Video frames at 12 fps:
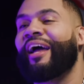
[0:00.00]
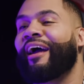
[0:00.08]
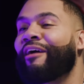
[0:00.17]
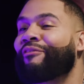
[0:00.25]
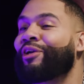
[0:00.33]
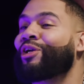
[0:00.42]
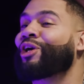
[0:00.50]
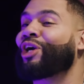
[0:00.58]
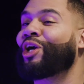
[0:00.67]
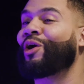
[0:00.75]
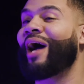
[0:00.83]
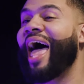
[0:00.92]
every
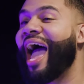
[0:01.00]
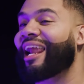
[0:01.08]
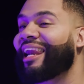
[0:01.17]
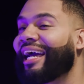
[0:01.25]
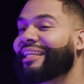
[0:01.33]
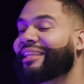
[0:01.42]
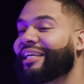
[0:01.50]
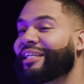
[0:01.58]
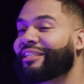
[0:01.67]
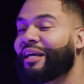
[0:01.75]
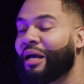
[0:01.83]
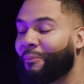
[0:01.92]
girl act like
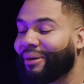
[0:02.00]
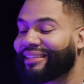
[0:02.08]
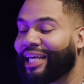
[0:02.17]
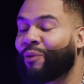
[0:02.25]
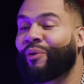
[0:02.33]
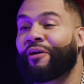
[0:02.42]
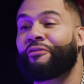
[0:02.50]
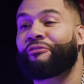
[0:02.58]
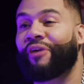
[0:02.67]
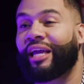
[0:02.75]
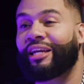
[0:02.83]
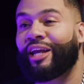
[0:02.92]
this, but they wear
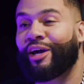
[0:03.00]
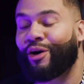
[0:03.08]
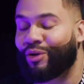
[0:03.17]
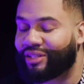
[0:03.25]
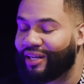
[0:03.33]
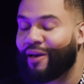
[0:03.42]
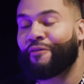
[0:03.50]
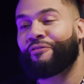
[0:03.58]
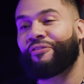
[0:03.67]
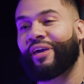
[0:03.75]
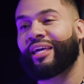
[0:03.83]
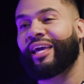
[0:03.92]
fake nails,
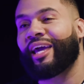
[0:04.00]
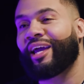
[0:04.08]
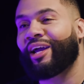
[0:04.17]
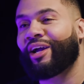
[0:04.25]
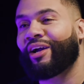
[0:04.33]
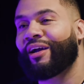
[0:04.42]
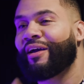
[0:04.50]
fake hair,